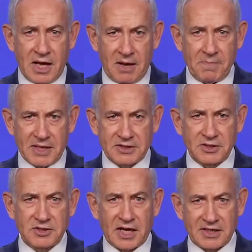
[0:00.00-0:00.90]
a
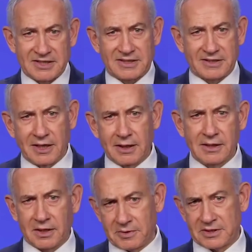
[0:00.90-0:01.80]
message that has steeled
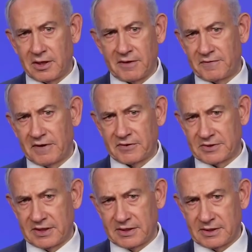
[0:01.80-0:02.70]
their resolve ever
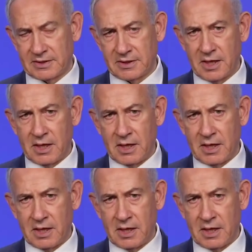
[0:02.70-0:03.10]
since.